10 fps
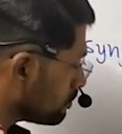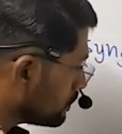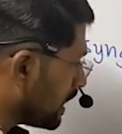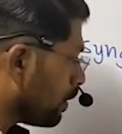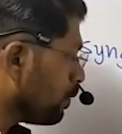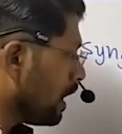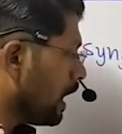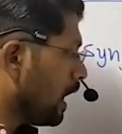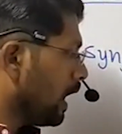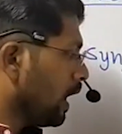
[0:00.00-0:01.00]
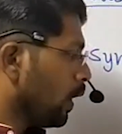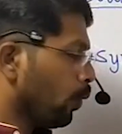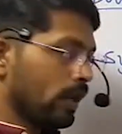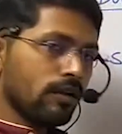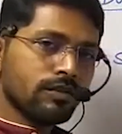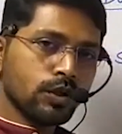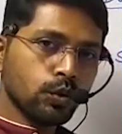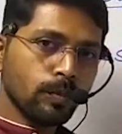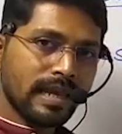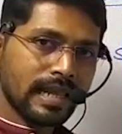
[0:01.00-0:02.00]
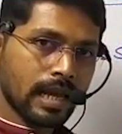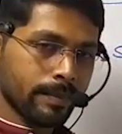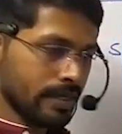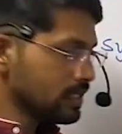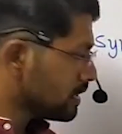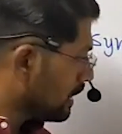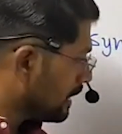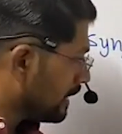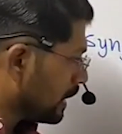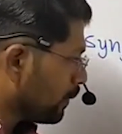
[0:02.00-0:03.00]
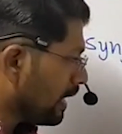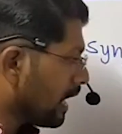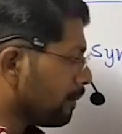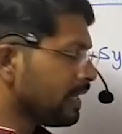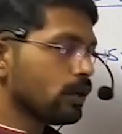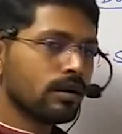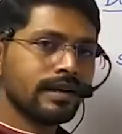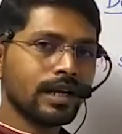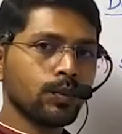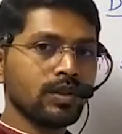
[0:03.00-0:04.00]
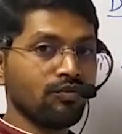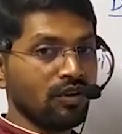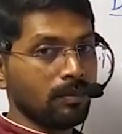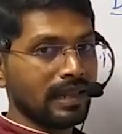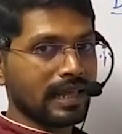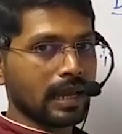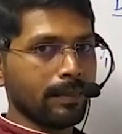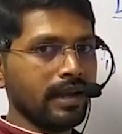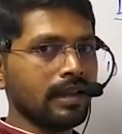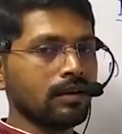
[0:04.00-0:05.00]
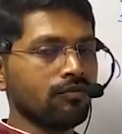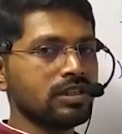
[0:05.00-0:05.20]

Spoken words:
Now, one of the two male gametes that will come in contact with female gamete,